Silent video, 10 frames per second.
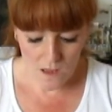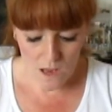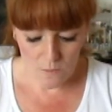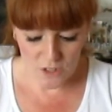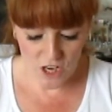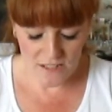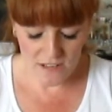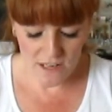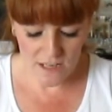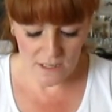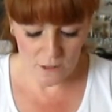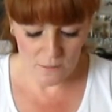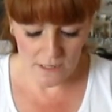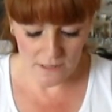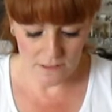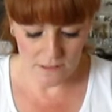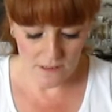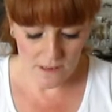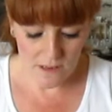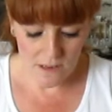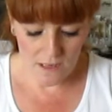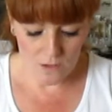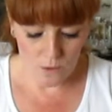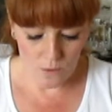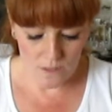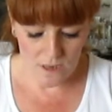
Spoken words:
And when you get to the heel bit, it's always